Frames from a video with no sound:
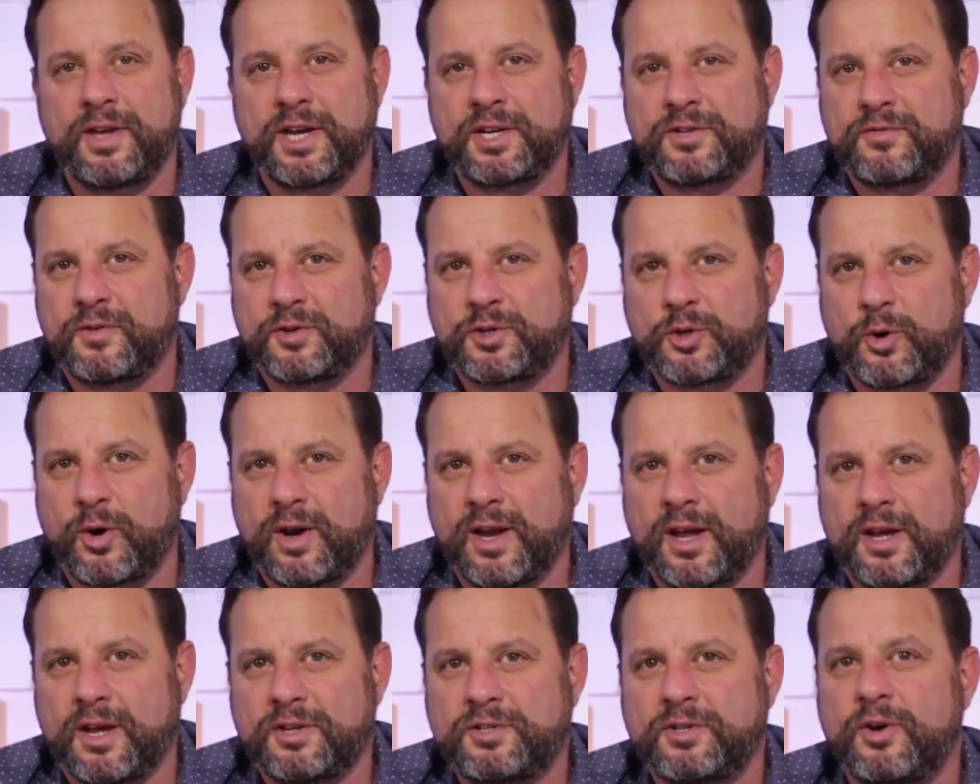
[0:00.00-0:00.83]
Thanks for
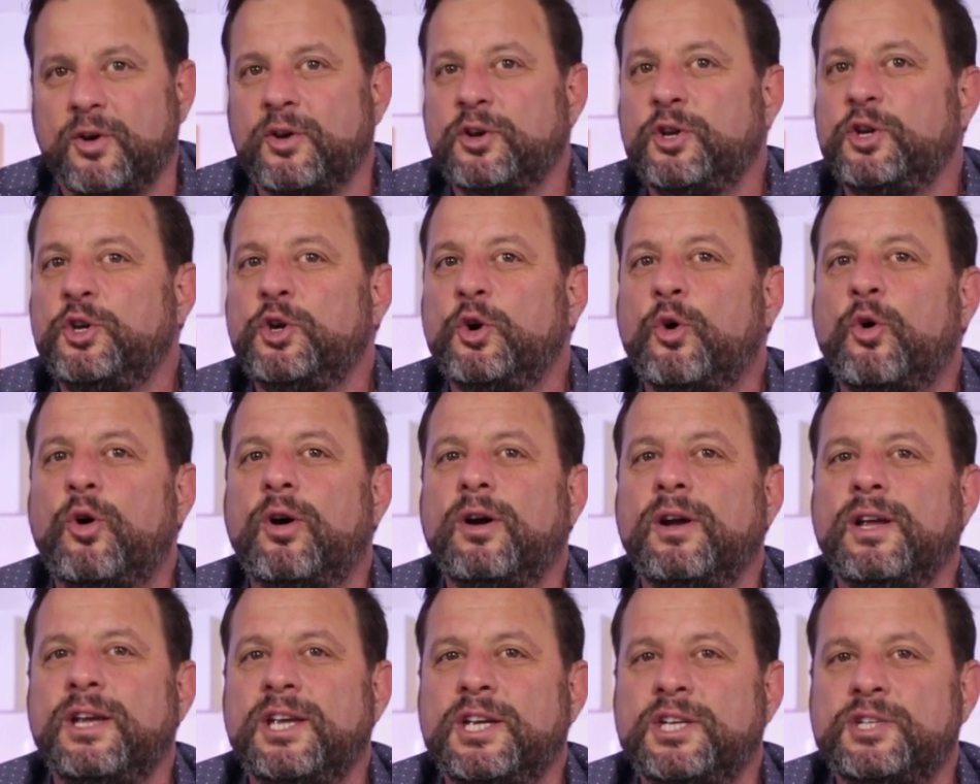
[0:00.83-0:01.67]
joining us on
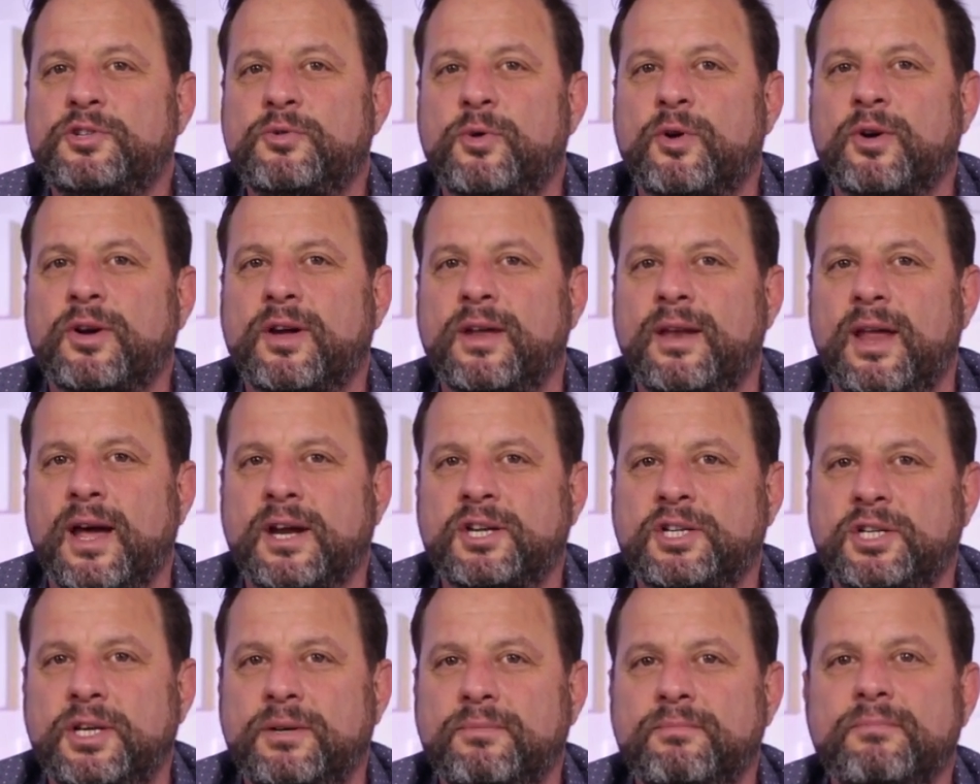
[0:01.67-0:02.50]
Your Israel
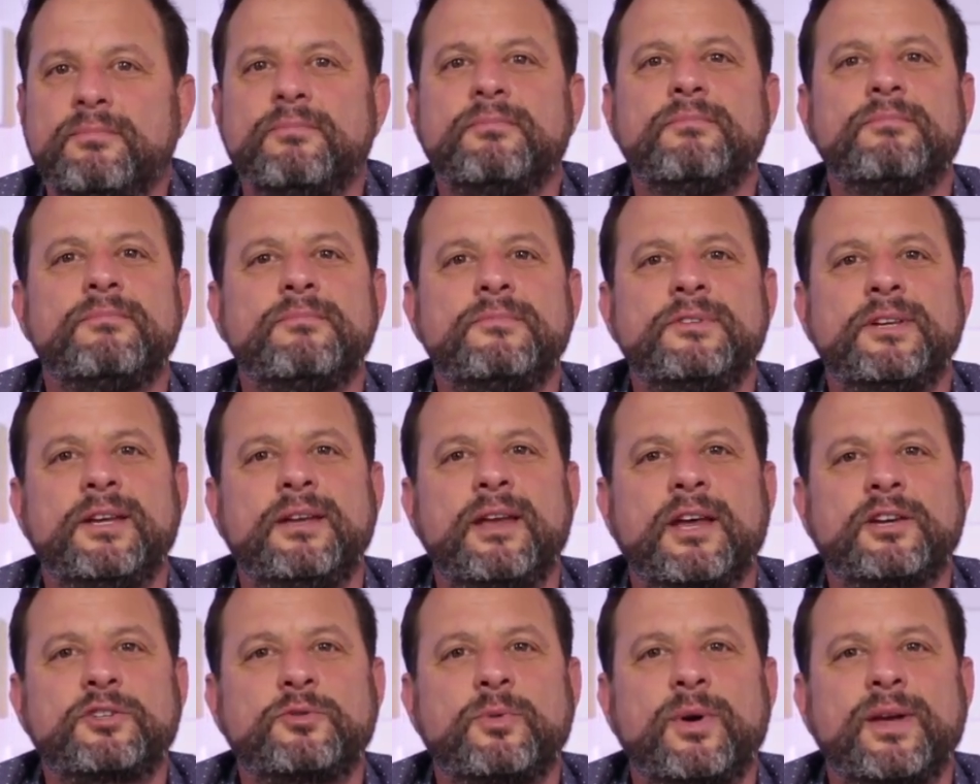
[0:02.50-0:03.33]
Connection. See you
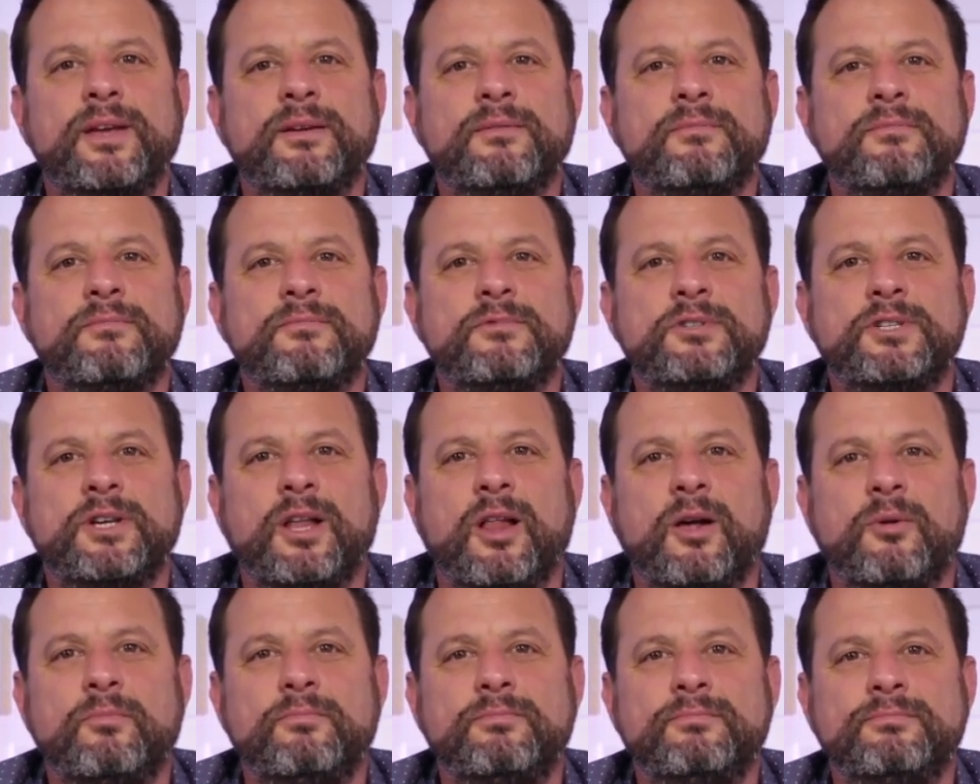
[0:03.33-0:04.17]
next week.
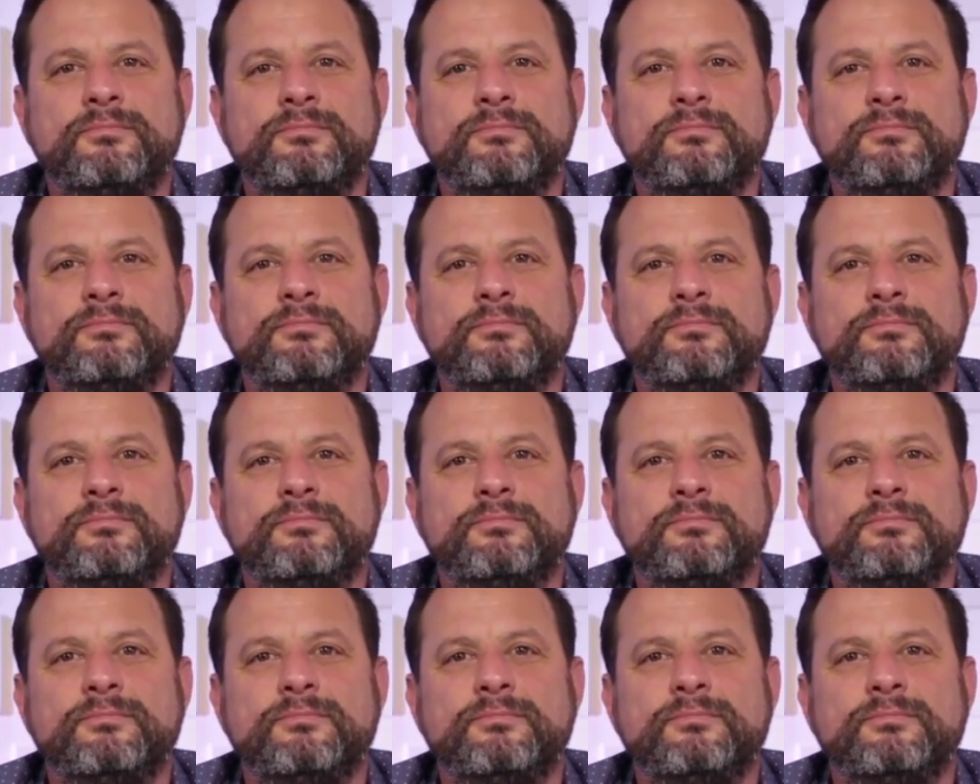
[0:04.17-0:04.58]
Shalom.